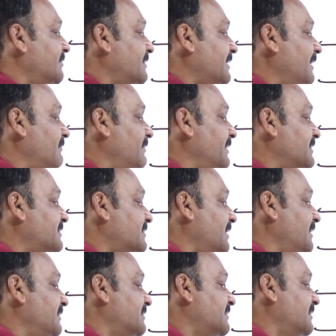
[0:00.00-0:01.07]
to travel an
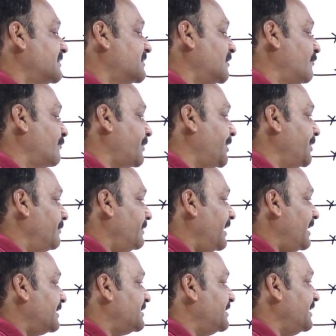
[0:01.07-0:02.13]
extra distance of Q
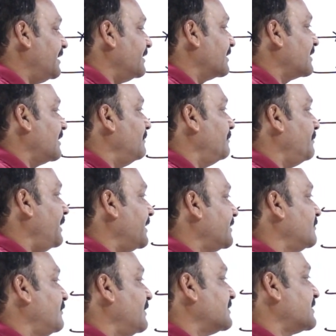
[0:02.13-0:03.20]
dash N compared
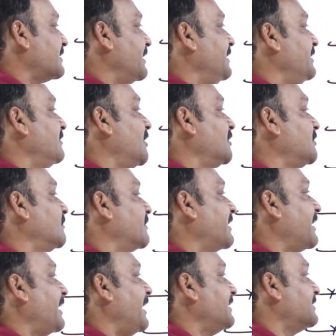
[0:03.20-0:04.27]
to first ray in order to
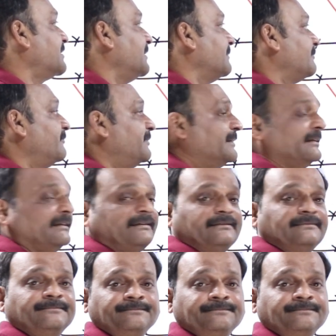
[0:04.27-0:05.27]
catch up with it.